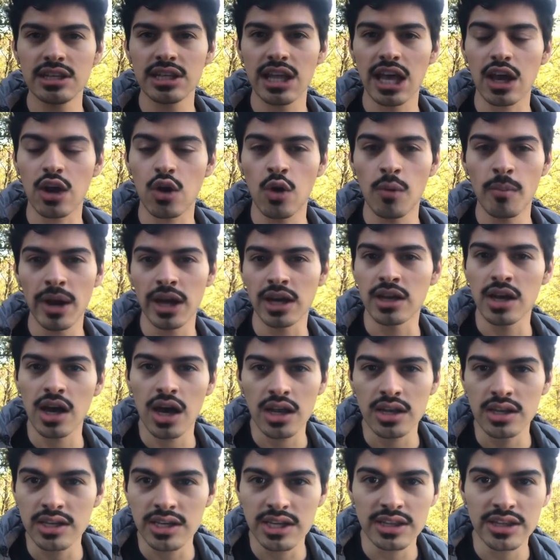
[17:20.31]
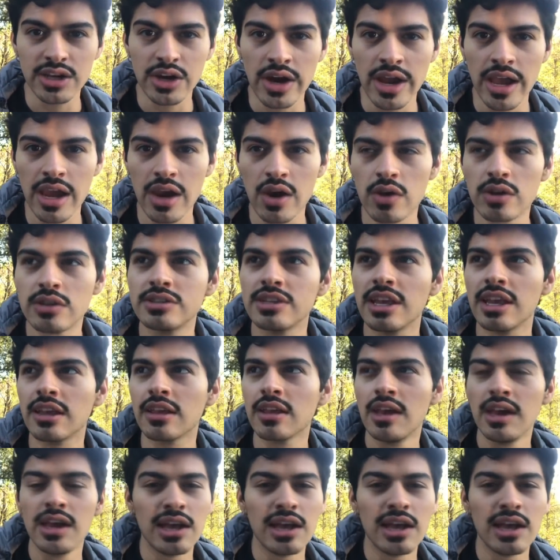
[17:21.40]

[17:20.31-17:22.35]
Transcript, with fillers: Like, oh my God, look at their hair. It's like